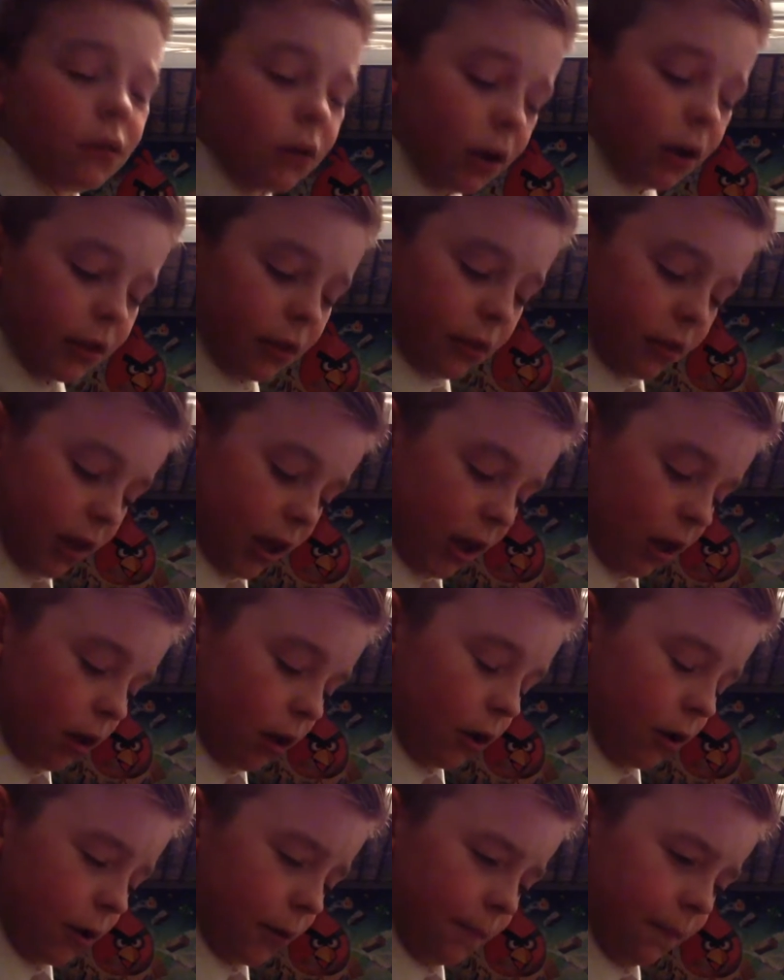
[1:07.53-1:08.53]
Kind of thing,
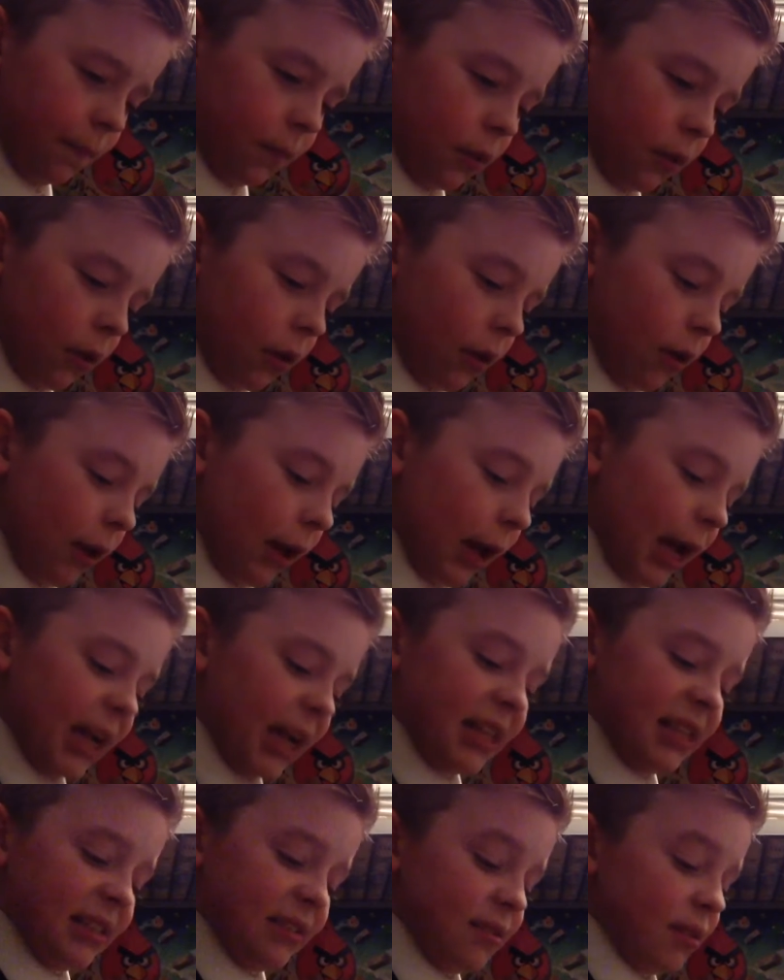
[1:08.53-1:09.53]

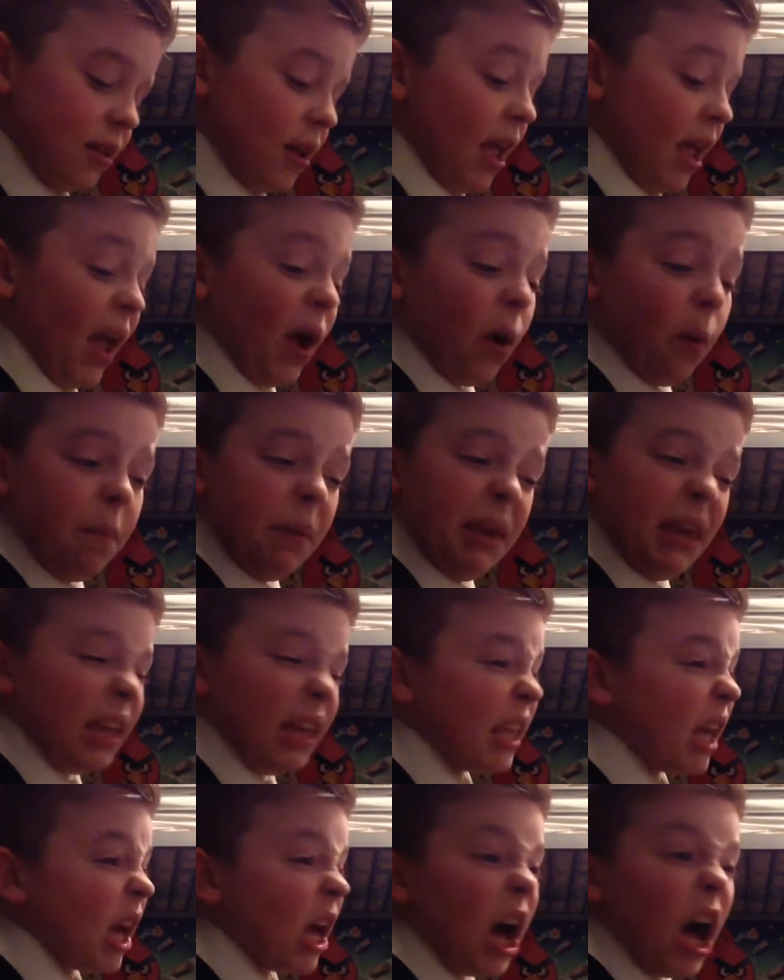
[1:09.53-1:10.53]
and it'll
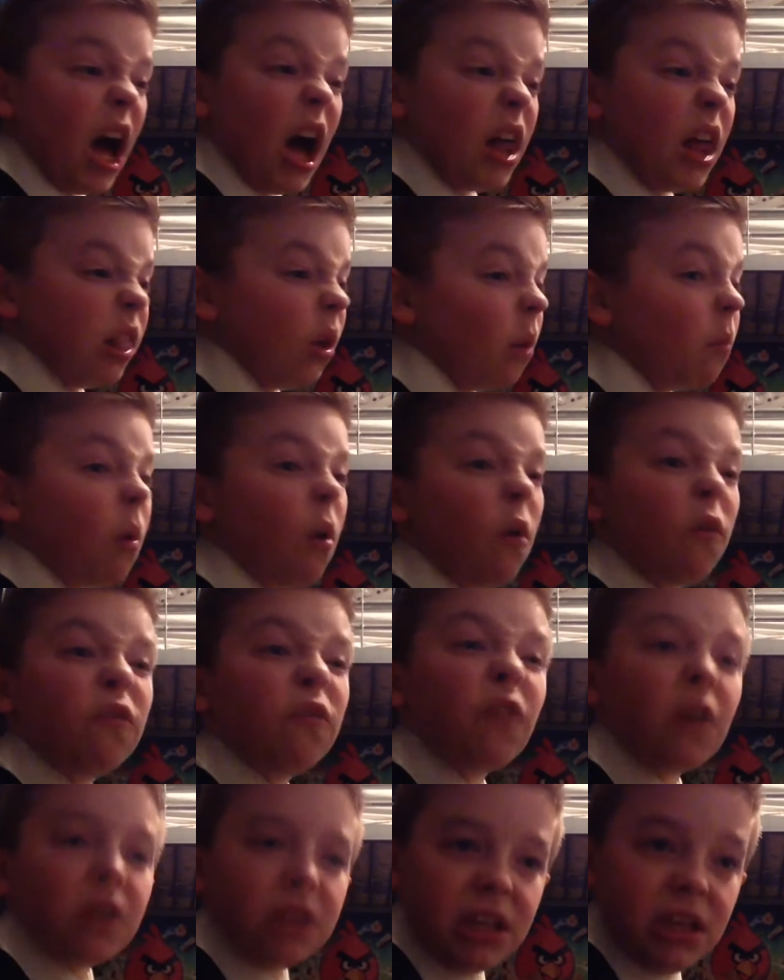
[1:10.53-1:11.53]
be a lot more
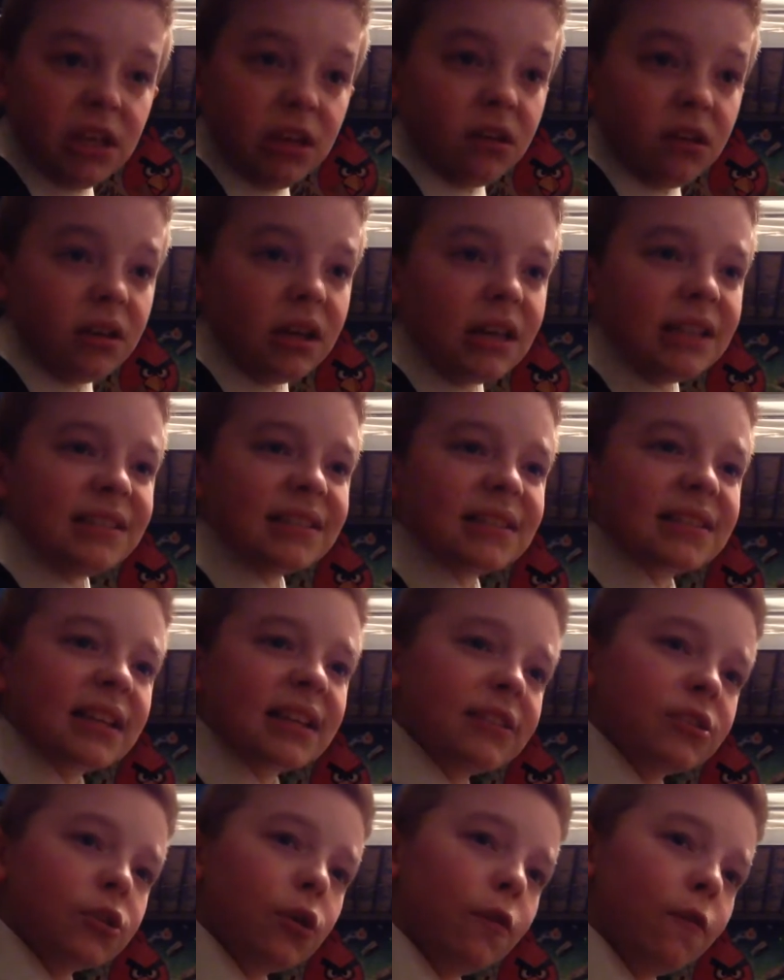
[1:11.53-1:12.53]
funny
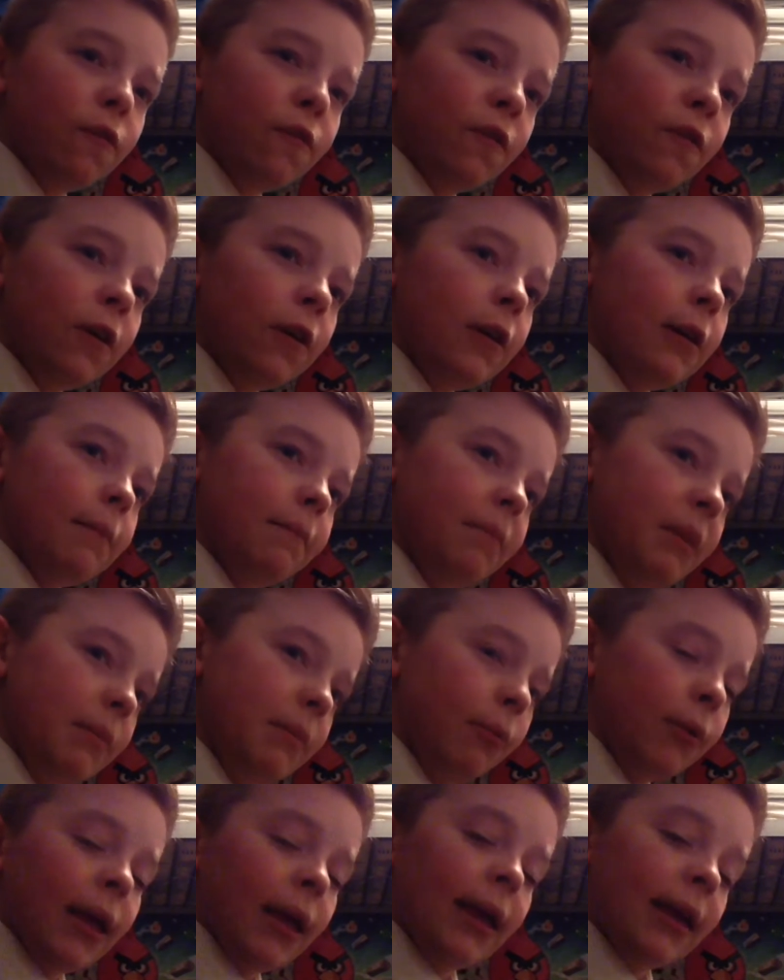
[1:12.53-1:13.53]
instead of
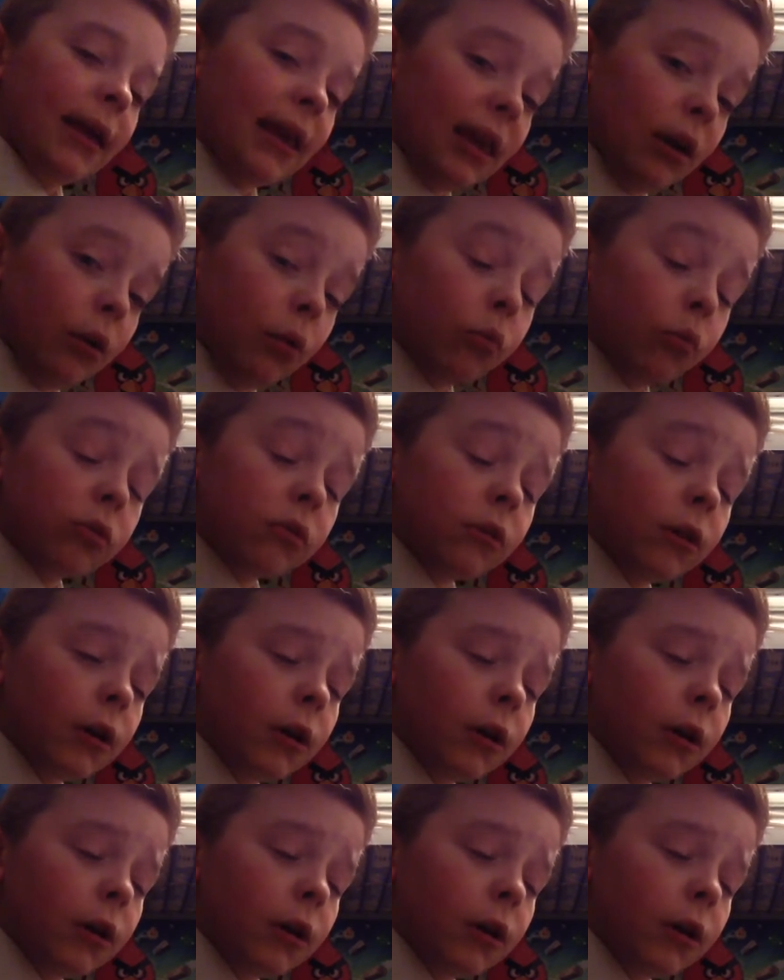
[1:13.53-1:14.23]
people getting killed.